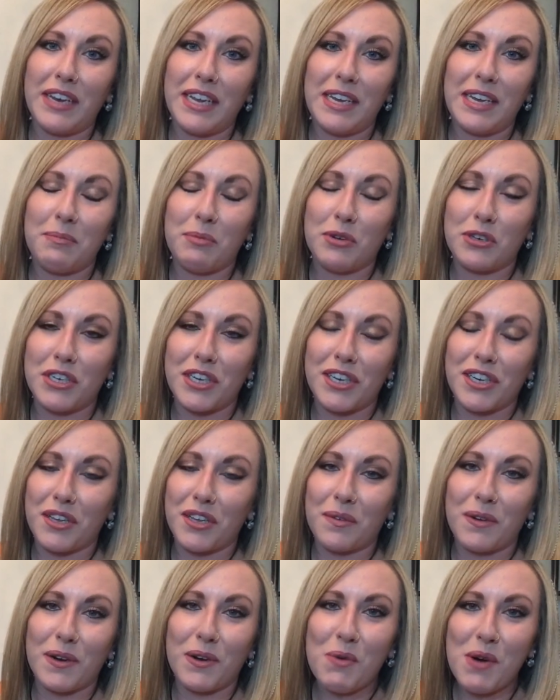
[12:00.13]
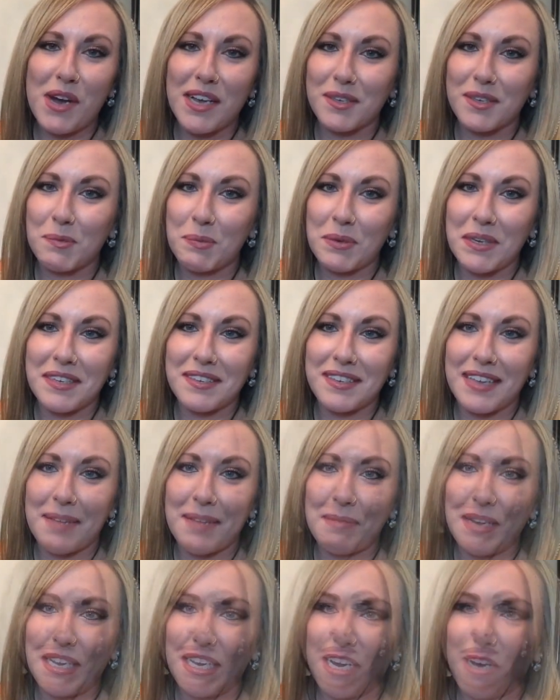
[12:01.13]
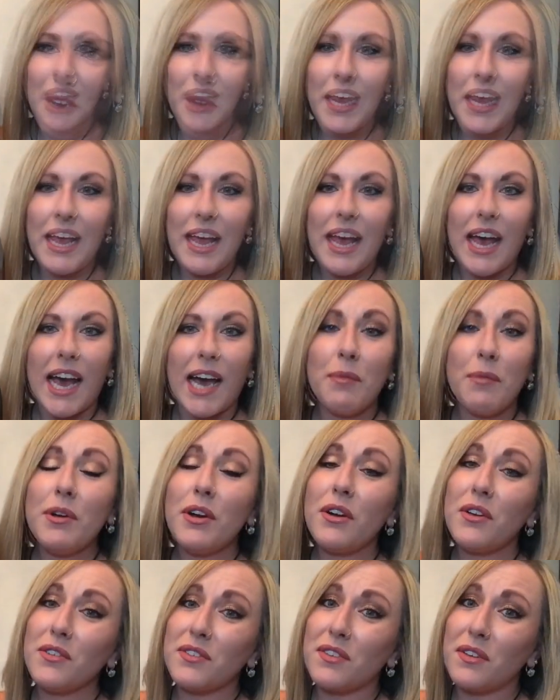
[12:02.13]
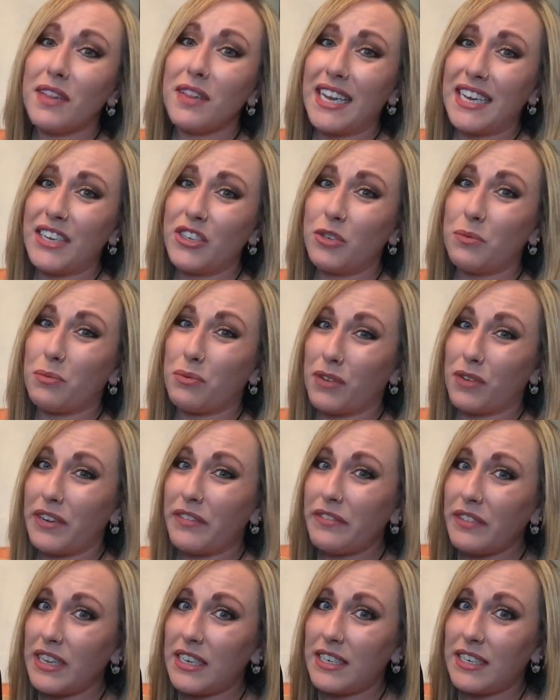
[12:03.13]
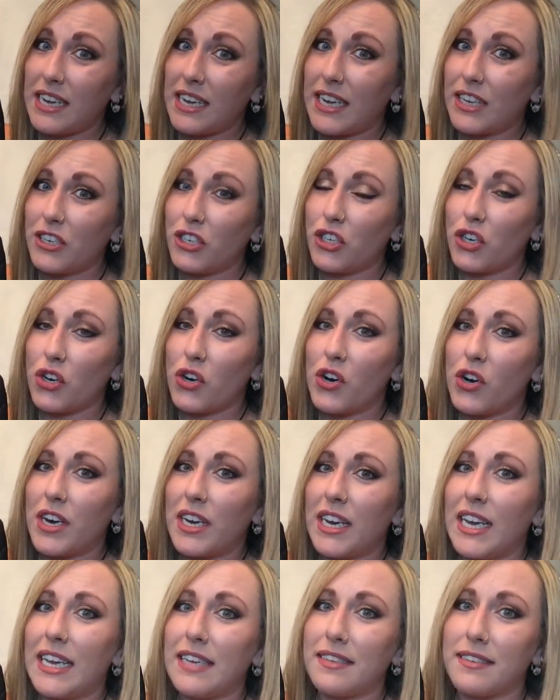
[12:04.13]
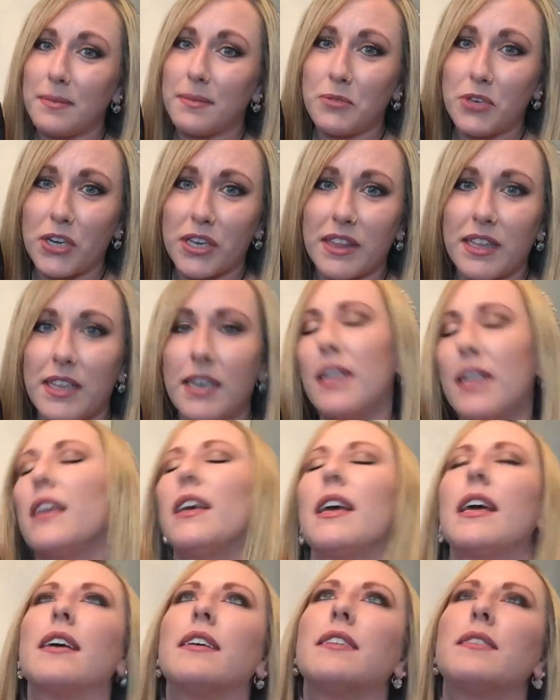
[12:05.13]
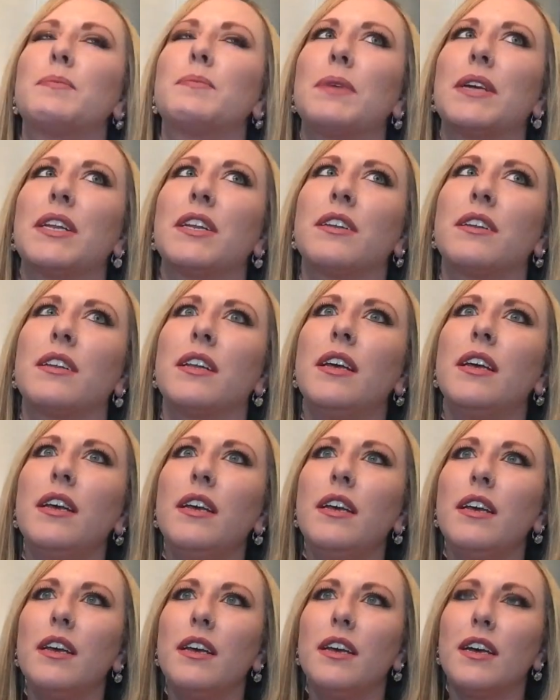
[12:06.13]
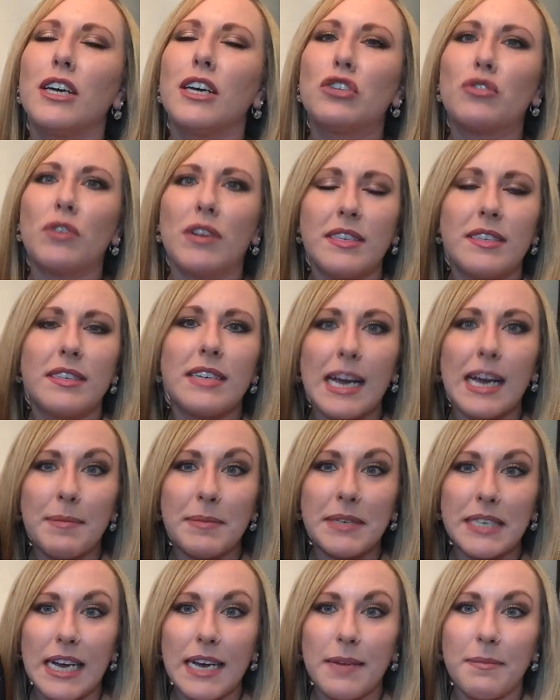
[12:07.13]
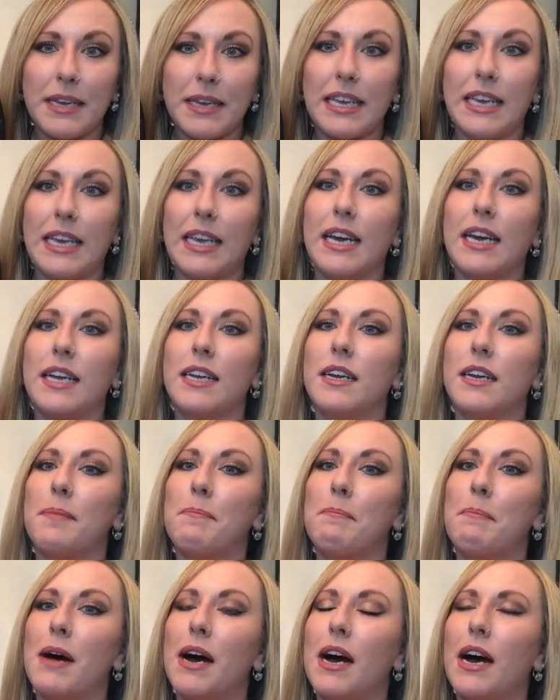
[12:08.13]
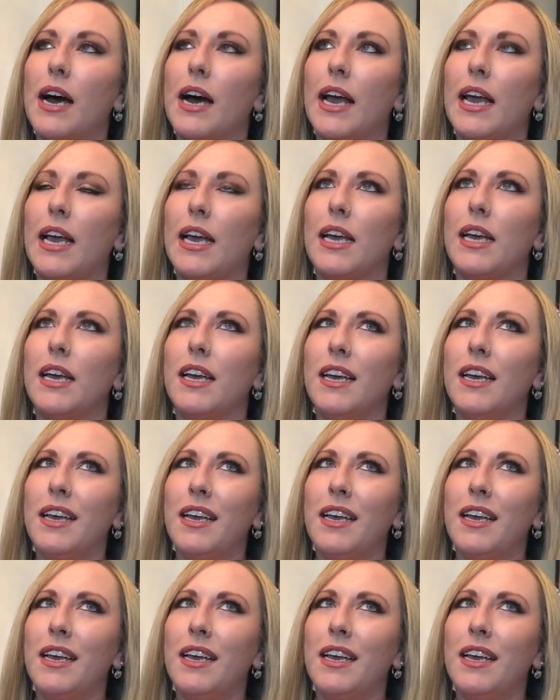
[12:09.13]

any particular requests, please let me know. I would also like to briefly touch touch on a subject that has been addressed time and time again my